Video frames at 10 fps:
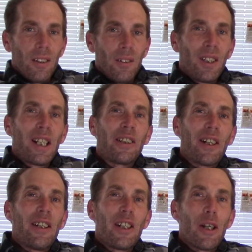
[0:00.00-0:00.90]
Well, I
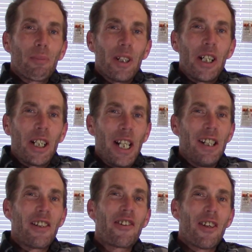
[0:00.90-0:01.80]
greatly
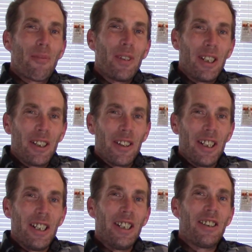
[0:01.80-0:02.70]
appreciate accepting
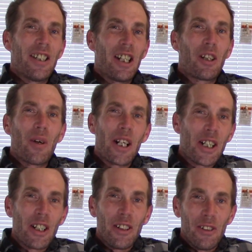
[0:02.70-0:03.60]
the 10
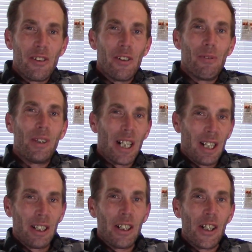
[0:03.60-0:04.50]
question YouTube
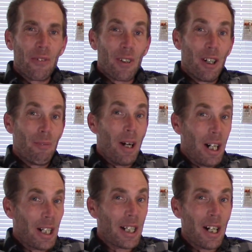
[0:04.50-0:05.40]
challenge from
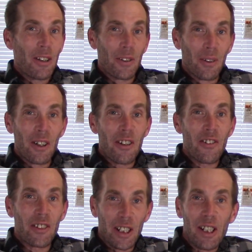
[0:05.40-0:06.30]
Huck
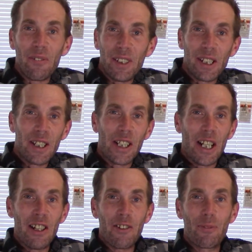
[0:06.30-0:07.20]
Outdoors. Again, if you get a
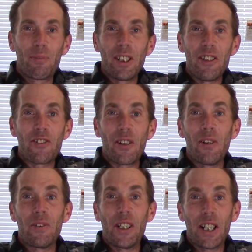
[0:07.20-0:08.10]
chance, please
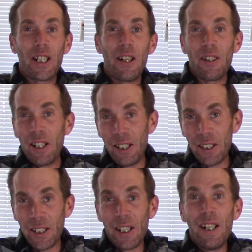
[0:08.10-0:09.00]
go check out
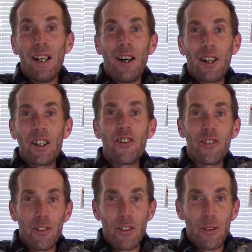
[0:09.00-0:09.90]
Huck on
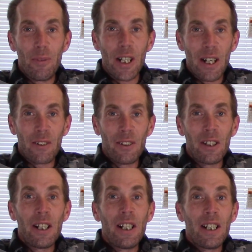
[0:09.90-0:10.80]
his YouTube
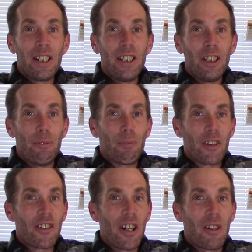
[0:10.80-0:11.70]
channel. He
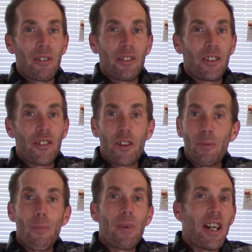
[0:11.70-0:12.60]
puts out
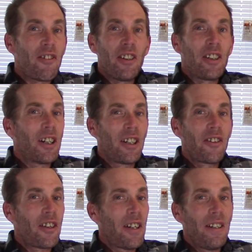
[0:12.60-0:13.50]
some amazing
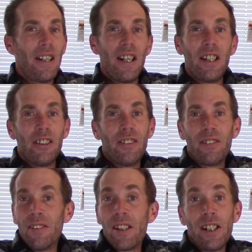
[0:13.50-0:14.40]
content, and
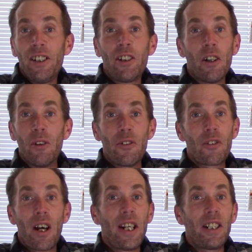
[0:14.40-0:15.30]
he goes
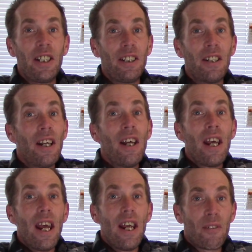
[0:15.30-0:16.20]
hiking
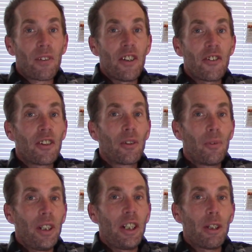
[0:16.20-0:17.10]
every single
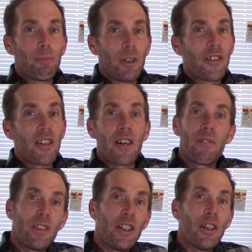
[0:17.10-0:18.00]
week and puts out a
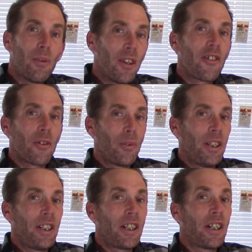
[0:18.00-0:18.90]
video once a
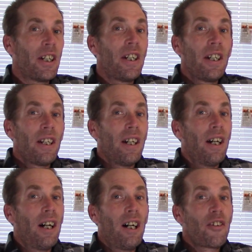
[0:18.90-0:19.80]
week.
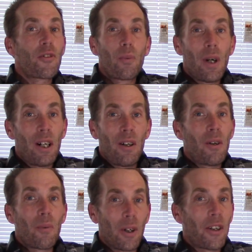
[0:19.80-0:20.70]
It's
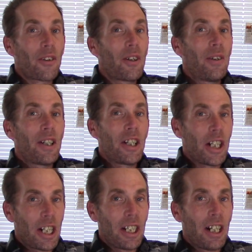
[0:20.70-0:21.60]
well worth going to
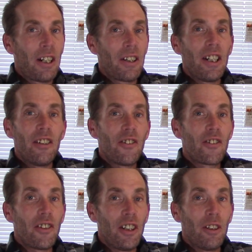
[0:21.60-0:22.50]
check out and
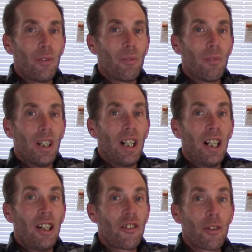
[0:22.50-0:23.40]
seeing
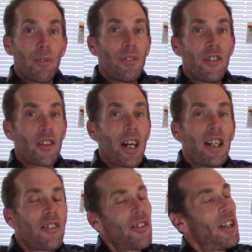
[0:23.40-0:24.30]
some of his
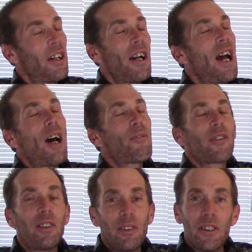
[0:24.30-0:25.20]
hikes. They're
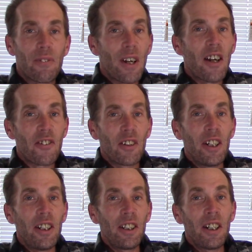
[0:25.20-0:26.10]
absolutely
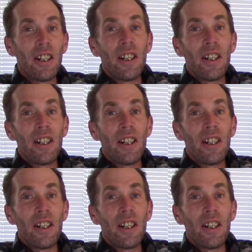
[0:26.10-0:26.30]
fascinating.